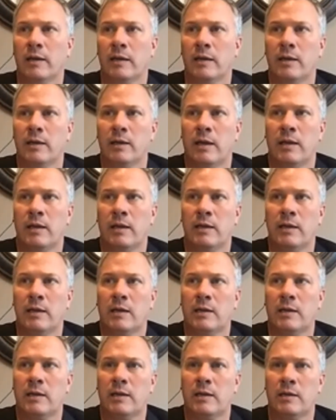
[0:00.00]

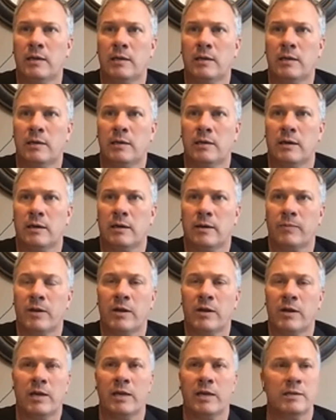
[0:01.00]
any
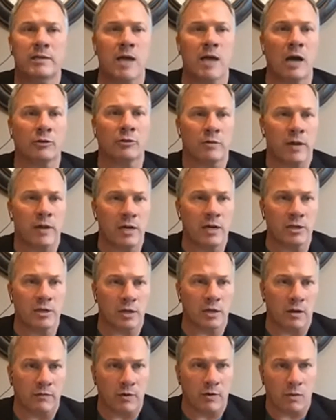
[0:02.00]

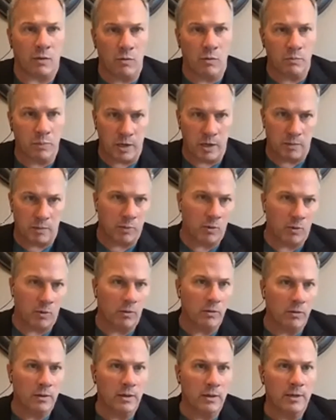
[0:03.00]
indoctrination of their own
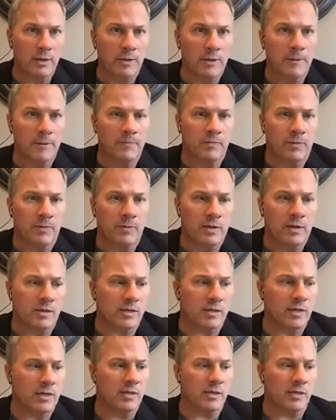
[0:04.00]
people
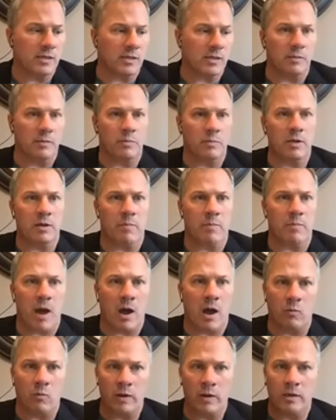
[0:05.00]
ceases to be
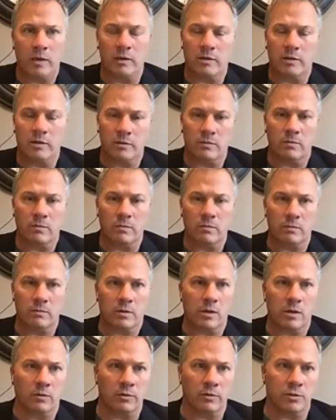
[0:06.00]
about we need to
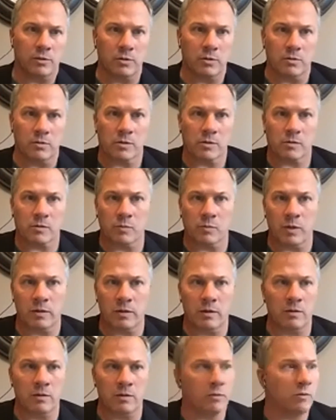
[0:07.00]
kill the Jews, when
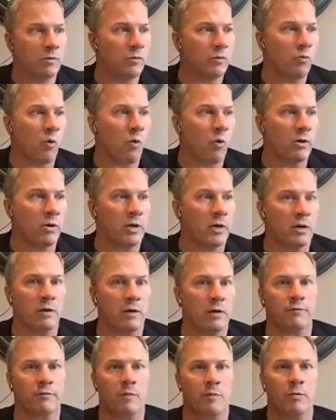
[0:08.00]
the wording
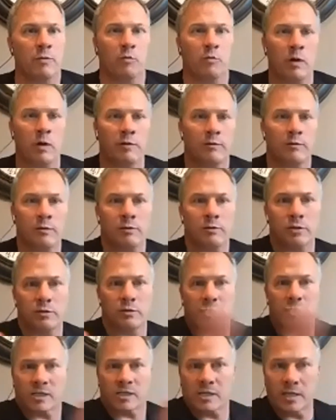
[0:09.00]
of from the river to
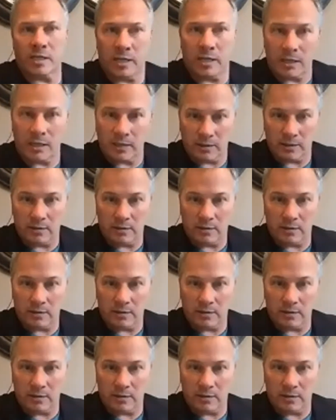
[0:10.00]
the sea